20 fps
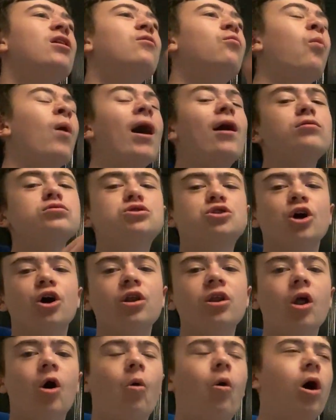Well
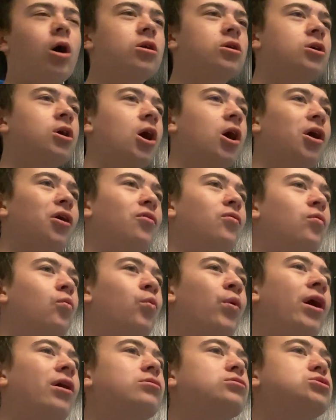done, Luongo.
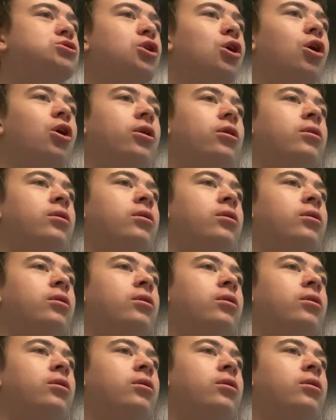Well done.